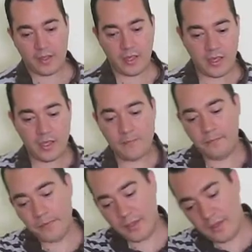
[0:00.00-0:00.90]
head.
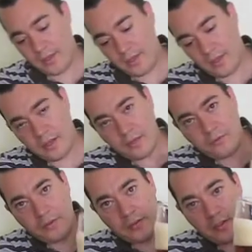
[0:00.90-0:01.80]
And then
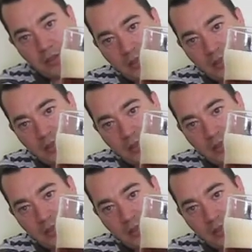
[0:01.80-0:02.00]
if you see the